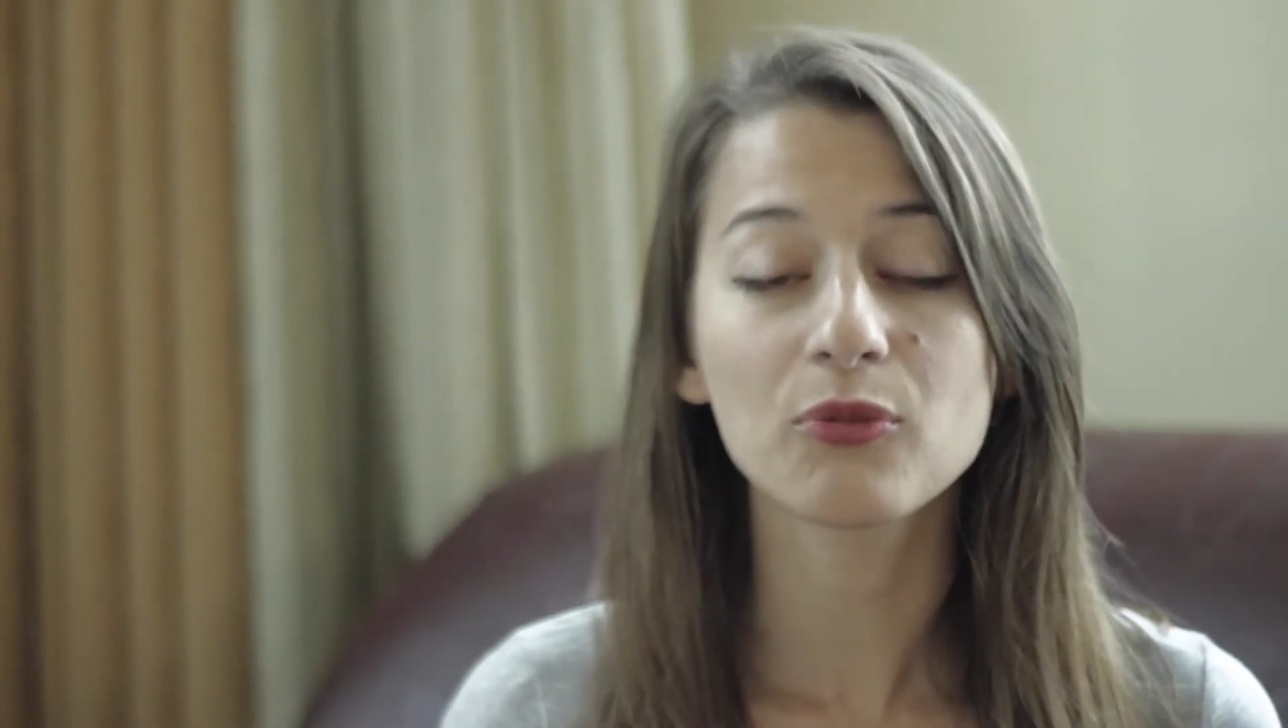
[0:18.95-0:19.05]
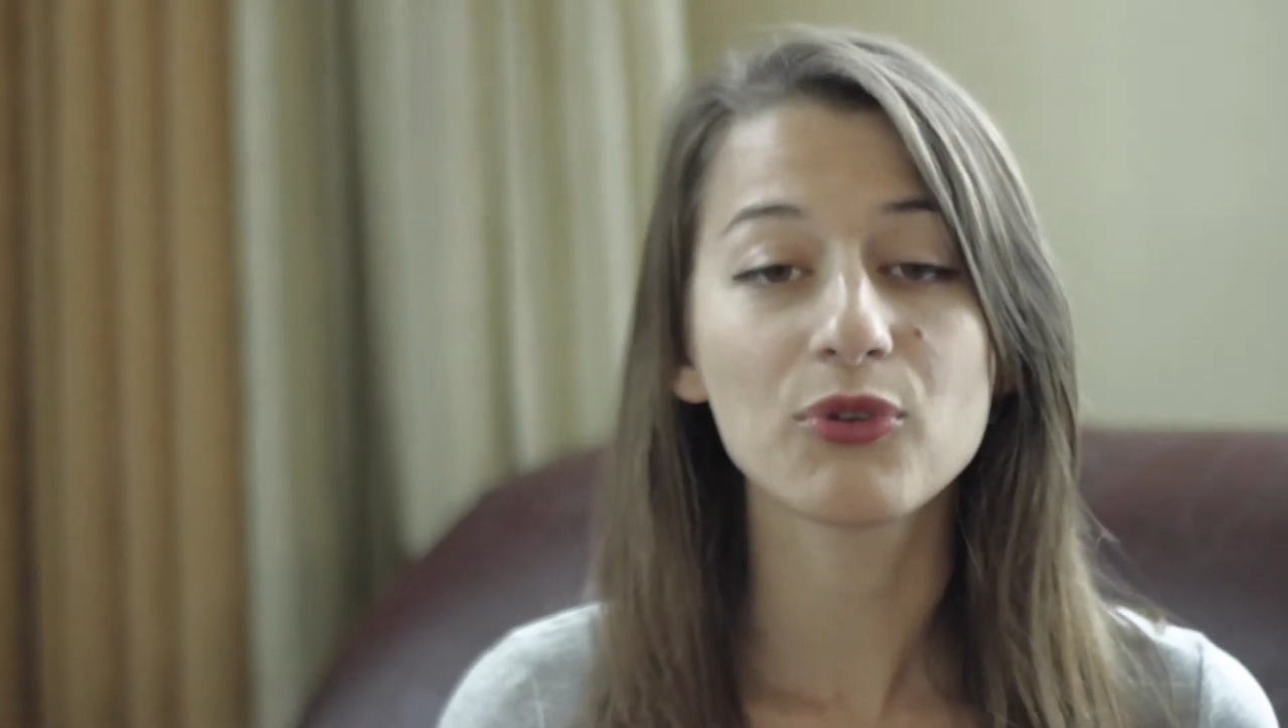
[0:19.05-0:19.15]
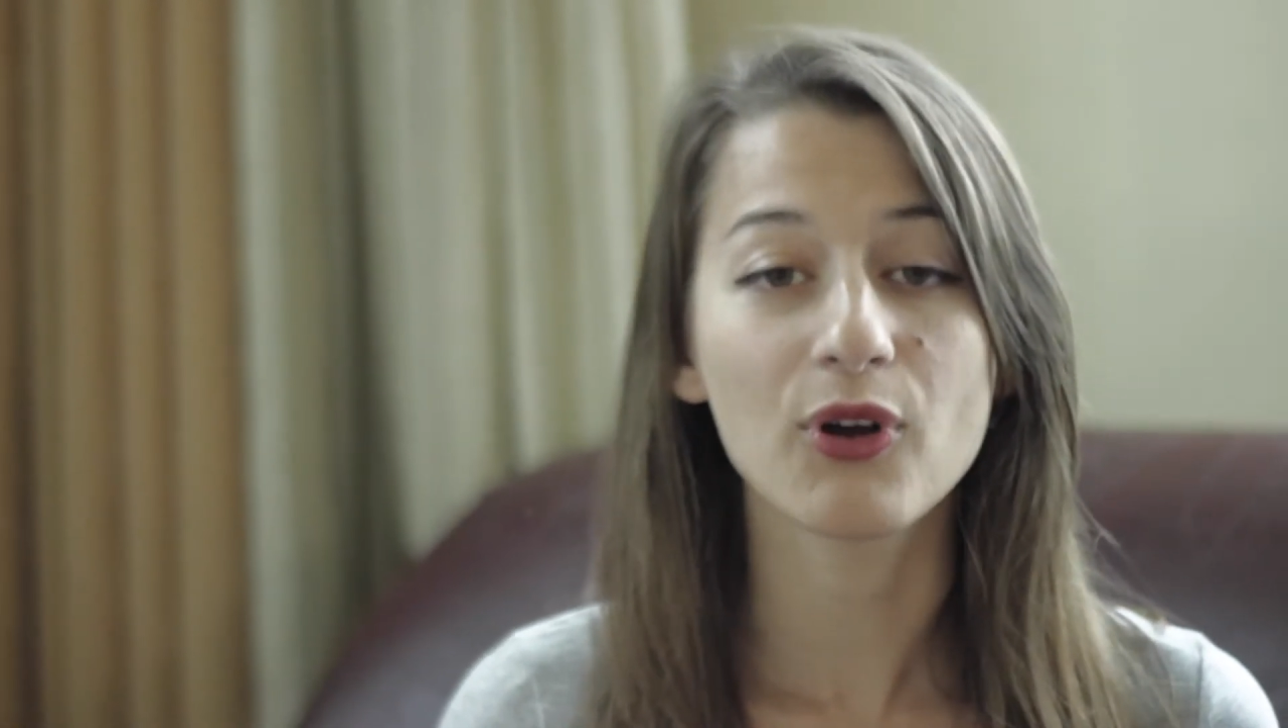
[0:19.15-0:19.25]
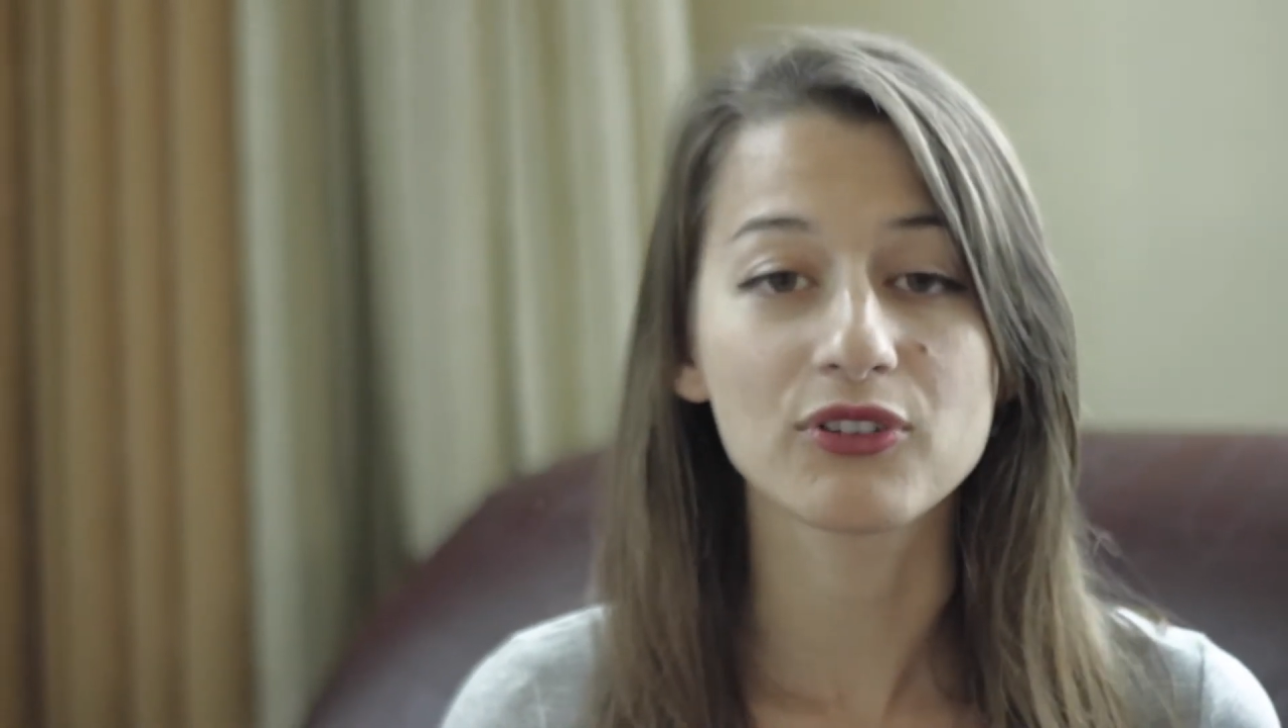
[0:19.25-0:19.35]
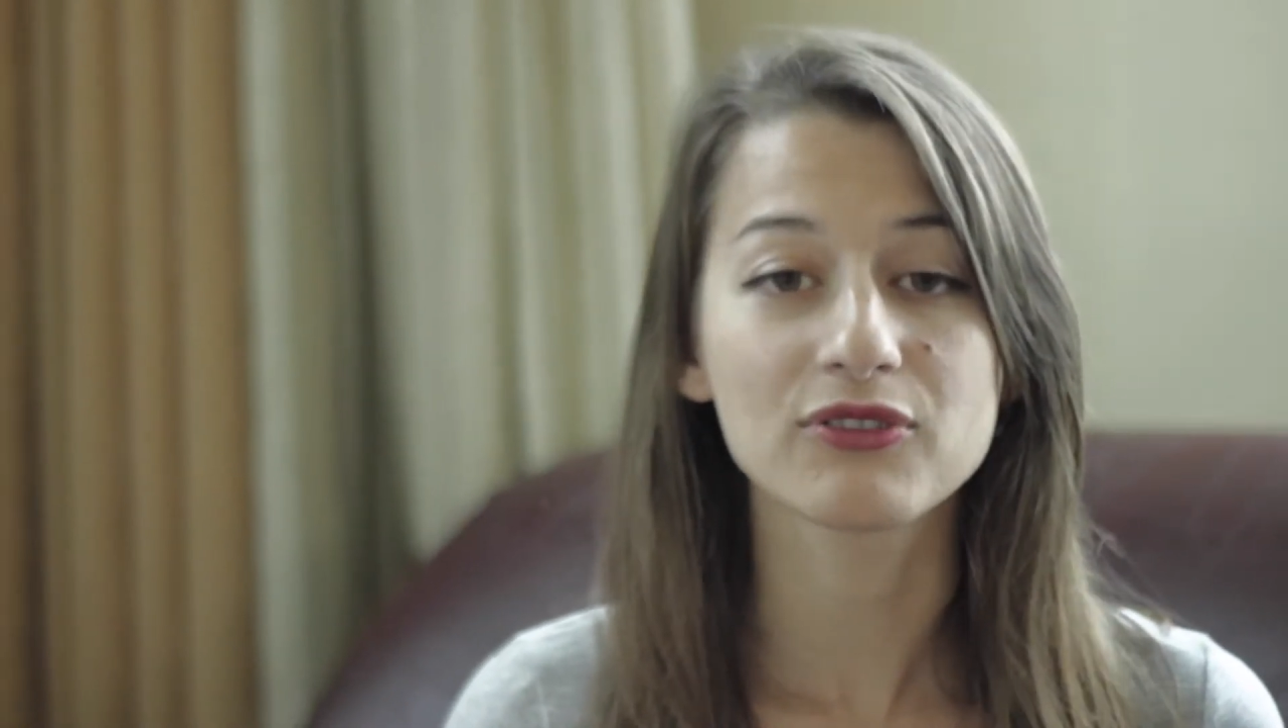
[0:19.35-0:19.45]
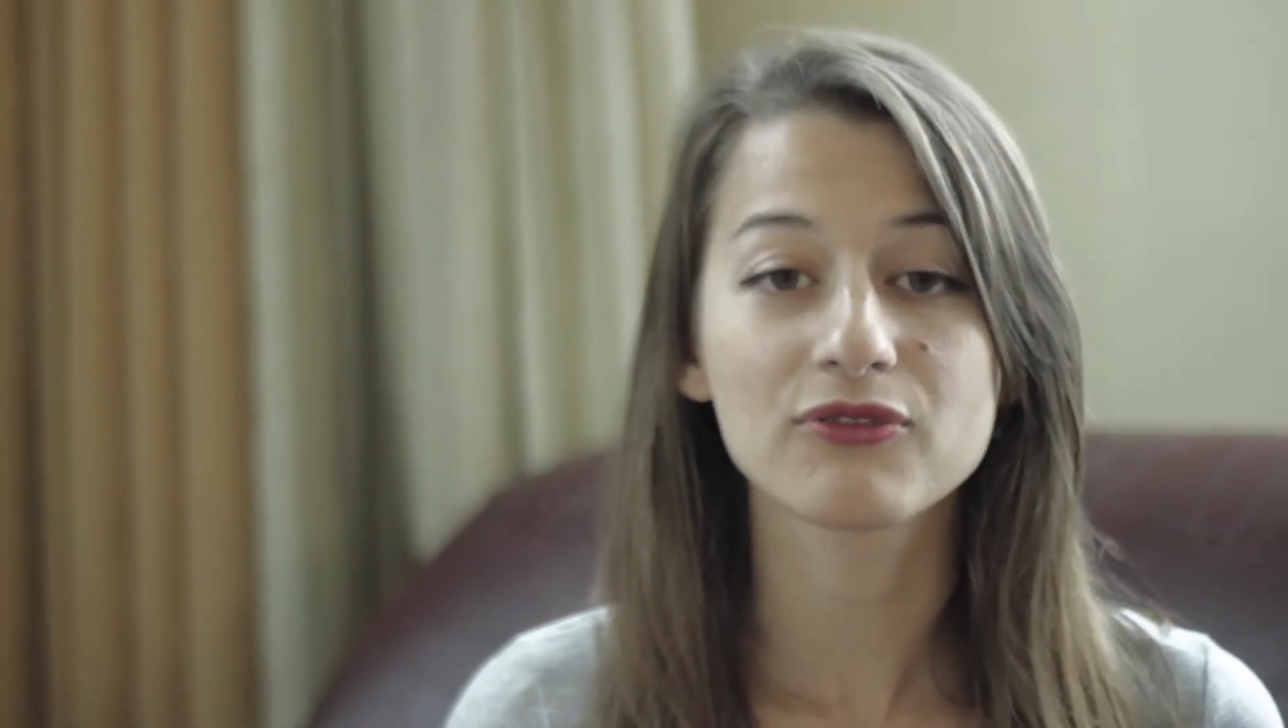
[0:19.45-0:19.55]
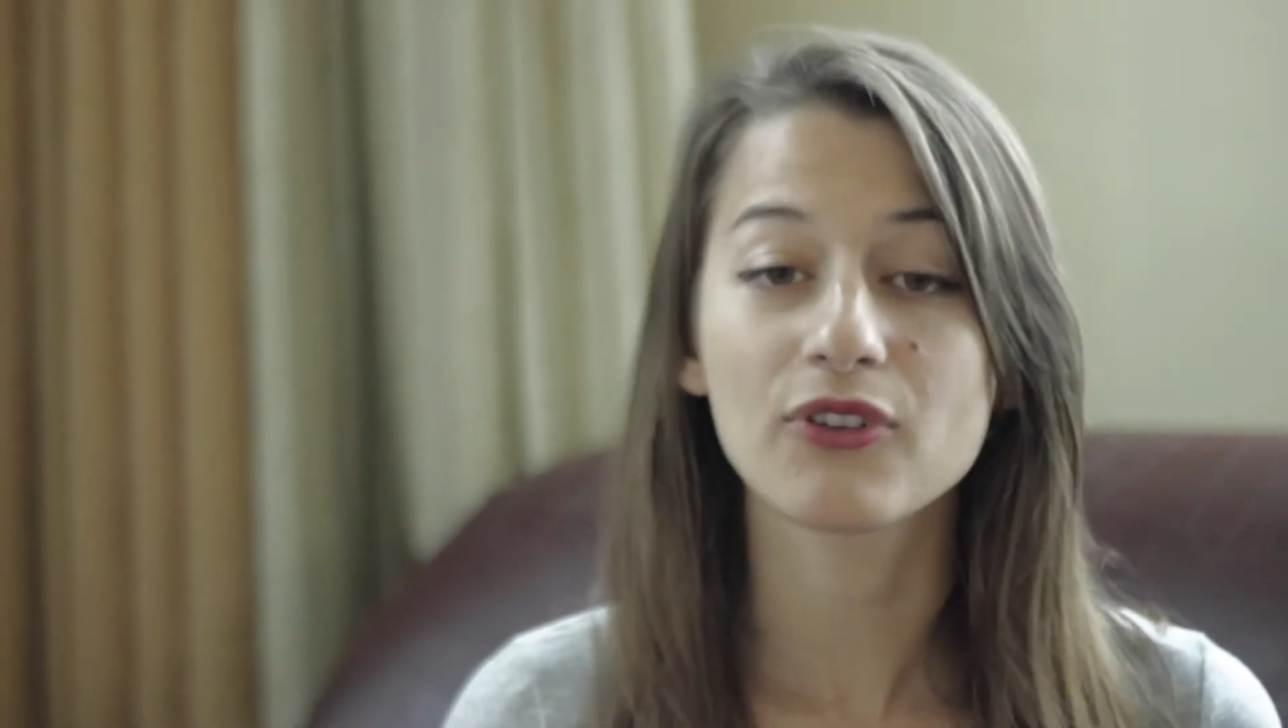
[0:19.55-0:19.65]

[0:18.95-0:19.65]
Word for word: abroad